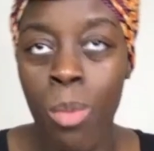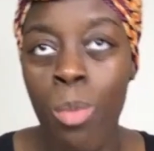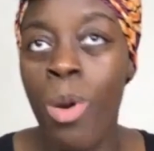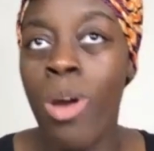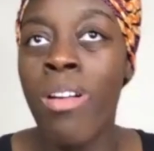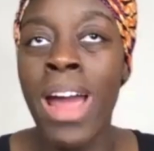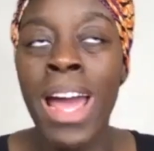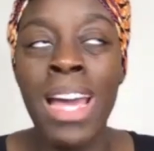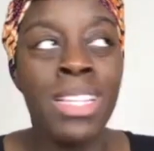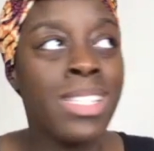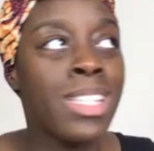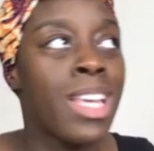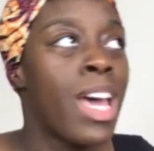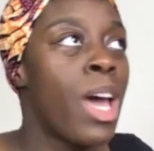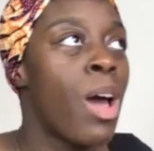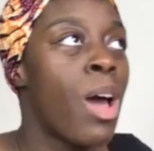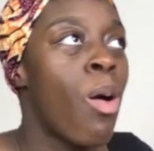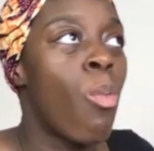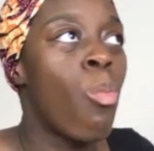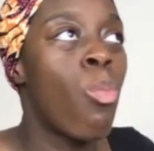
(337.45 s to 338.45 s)
Whereas
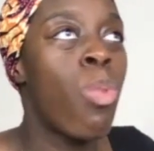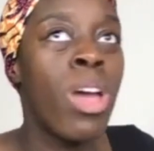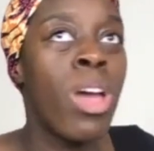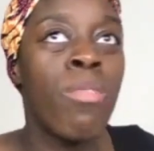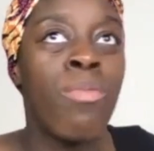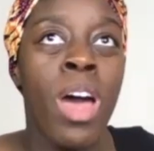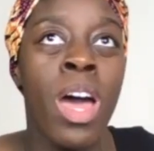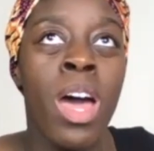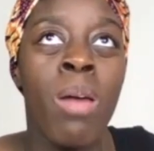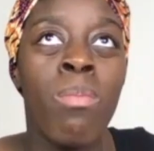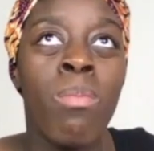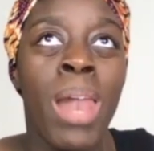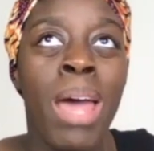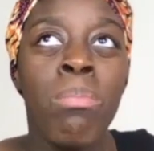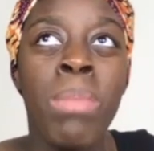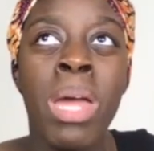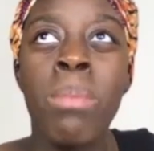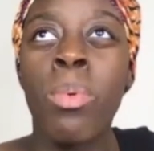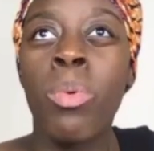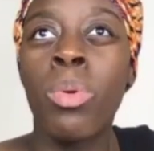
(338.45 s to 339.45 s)
with like
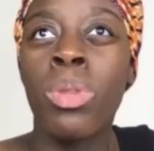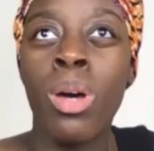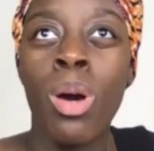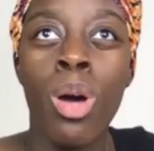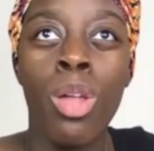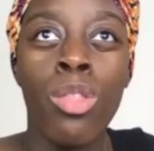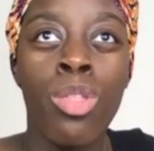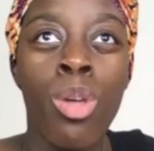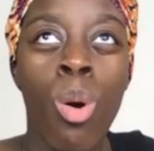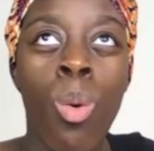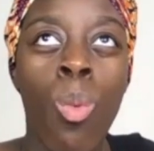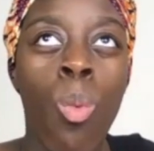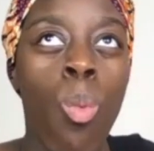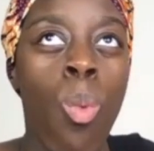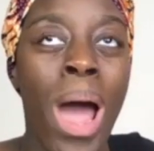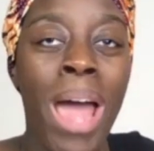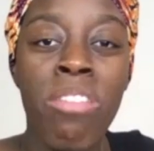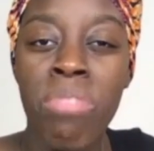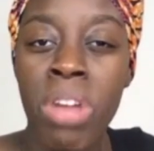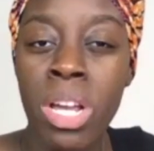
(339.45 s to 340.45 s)
maybe with the
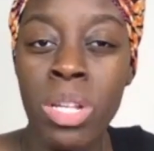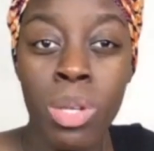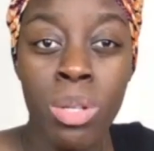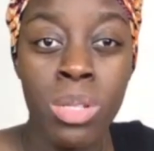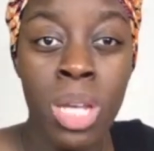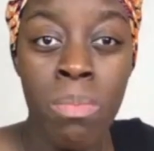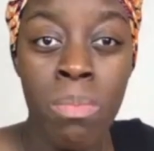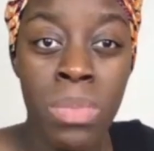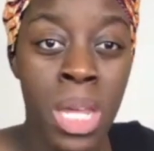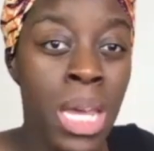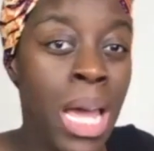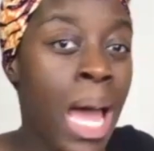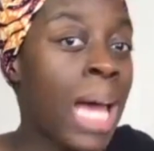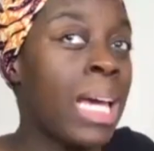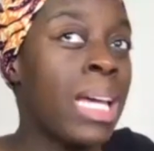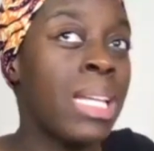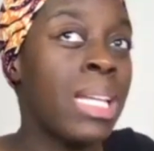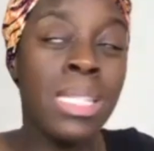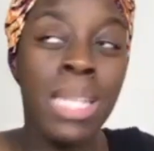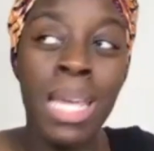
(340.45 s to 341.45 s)
white race or something, I
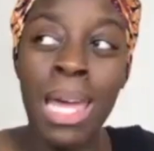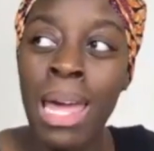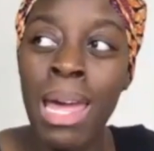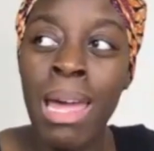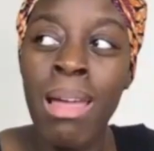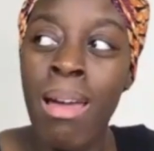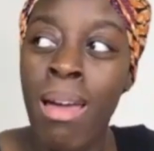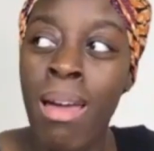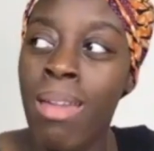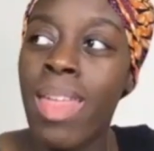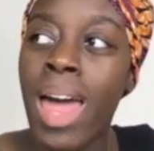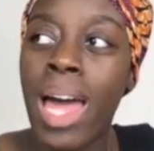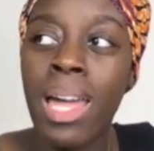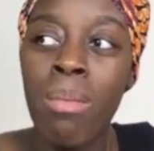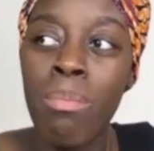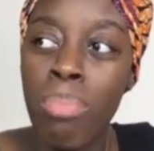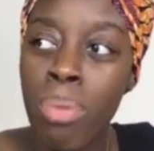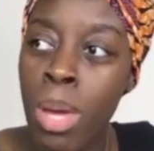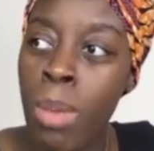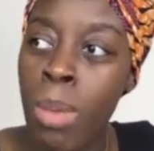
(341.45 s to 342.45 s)
could say that I
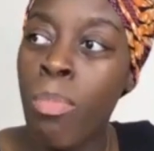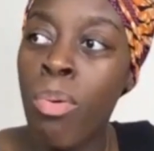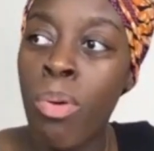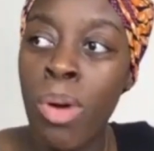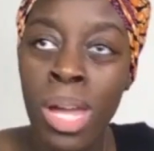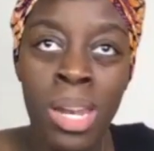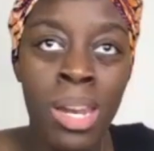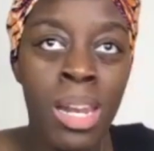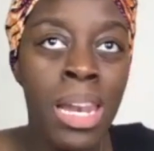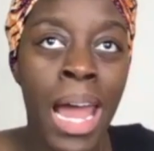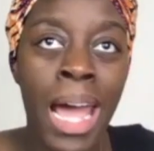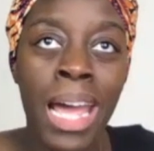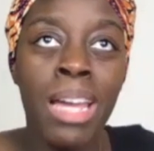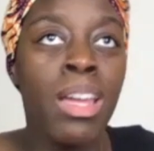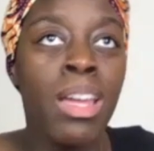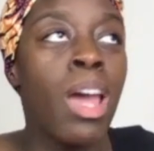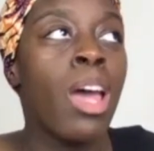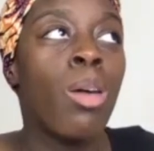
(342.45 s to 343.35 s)
can pinpoint like